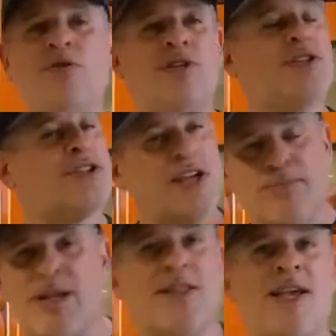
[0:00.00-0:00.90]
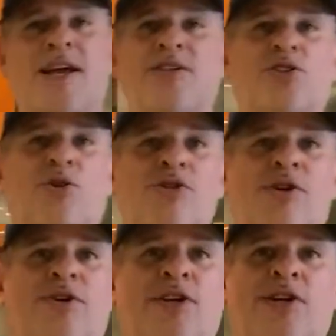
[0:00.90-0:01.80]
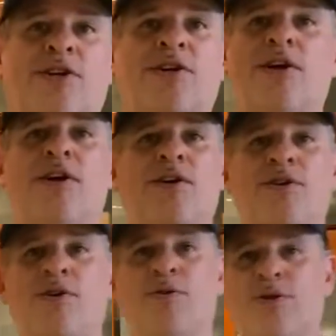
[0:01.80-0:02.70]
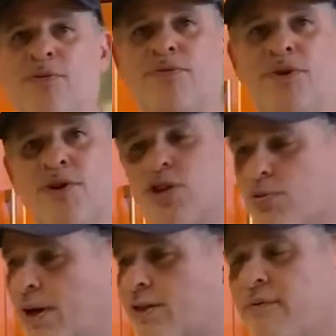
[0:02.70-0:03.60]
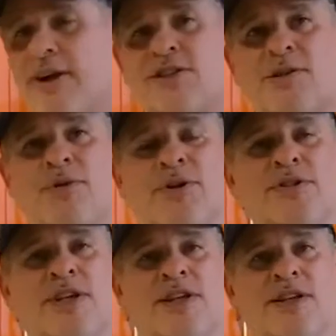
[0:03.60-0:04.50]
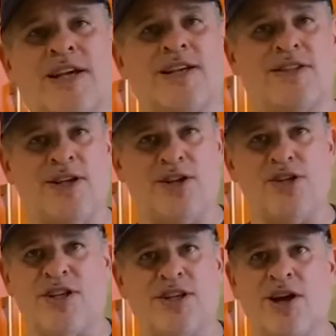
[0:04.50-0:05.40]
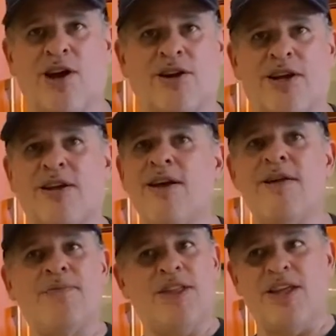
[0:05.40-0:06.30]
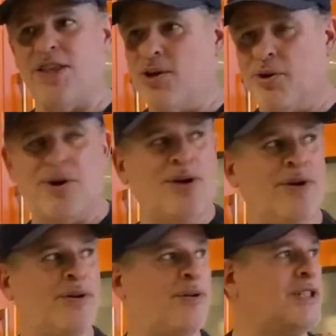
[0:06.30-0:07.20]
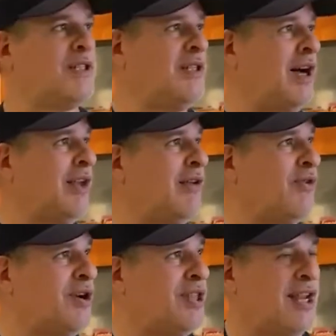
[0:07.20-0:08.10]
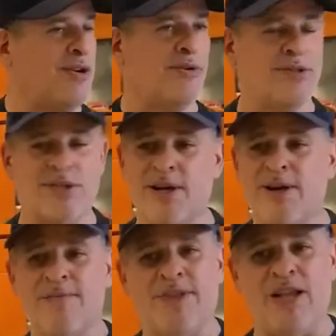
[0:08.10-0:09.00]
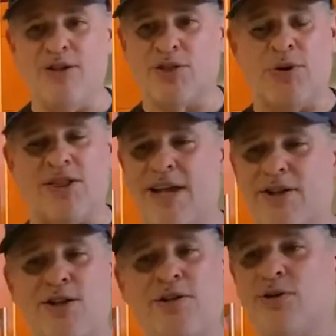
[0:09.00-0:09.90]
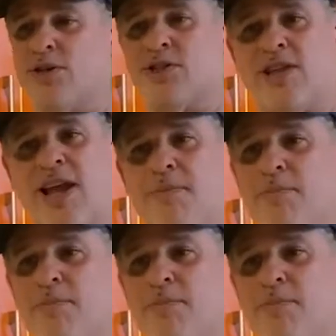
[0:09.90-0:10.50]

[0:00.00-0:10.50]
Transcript: the same technique I just showed you earlier. You sweat the vegetables and like the onion and the garlic in the oil, which is the olive oil that I used, and you sweat that, and you do the same